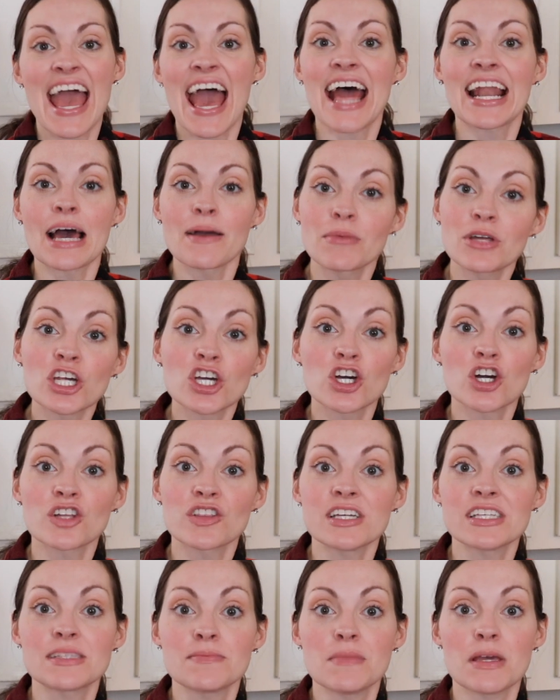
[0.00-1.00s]
And I'm gonna cook
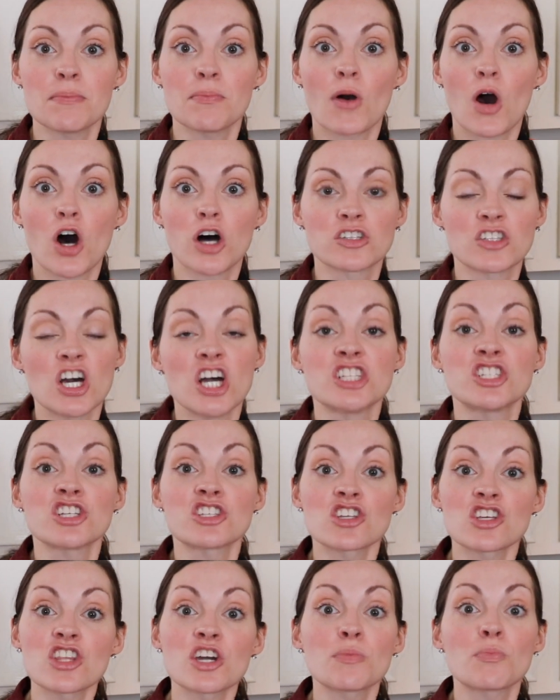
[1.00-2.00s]
these meatballs
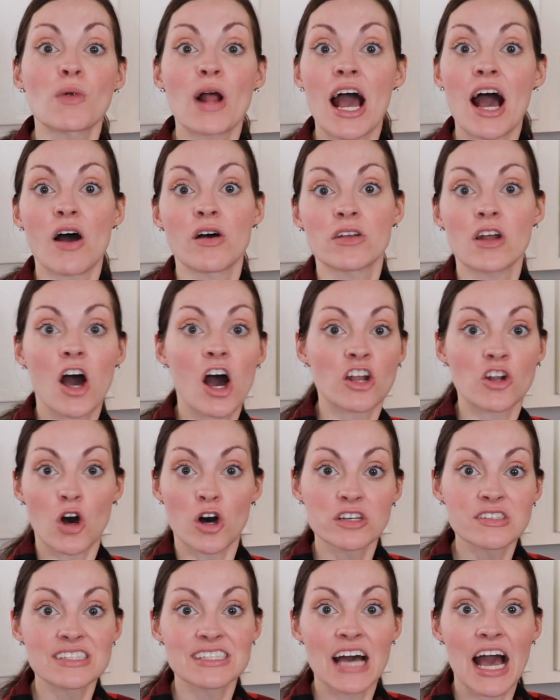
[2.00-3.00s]
just so they're brown on
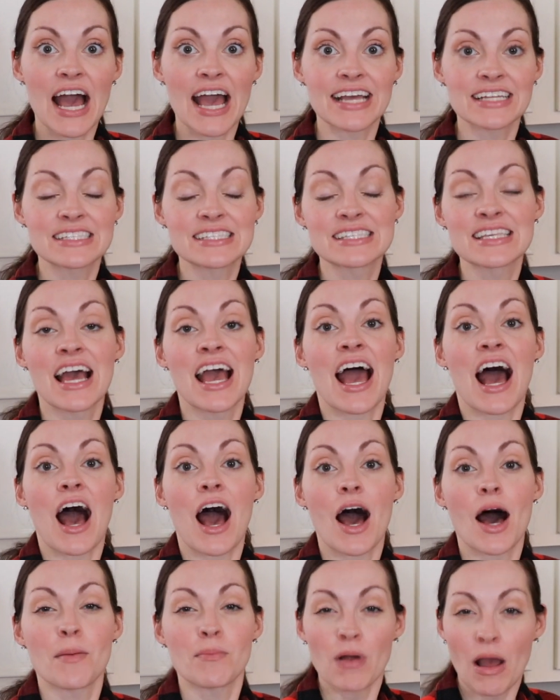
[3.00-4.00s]
all sides,
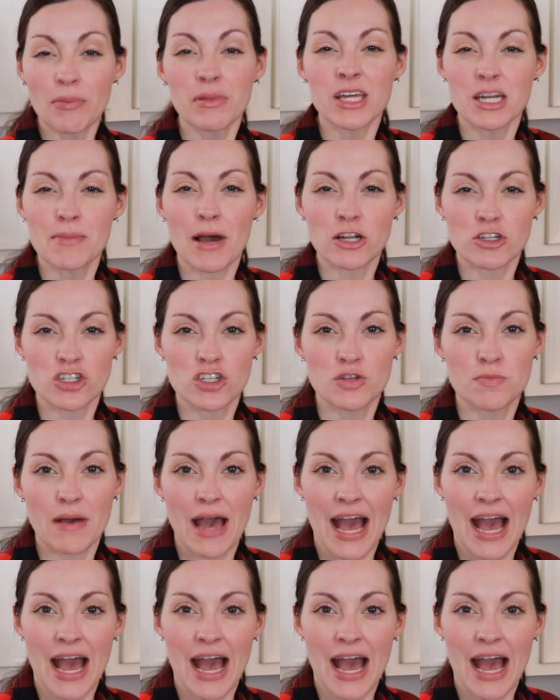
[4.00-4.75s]
um, probably in about two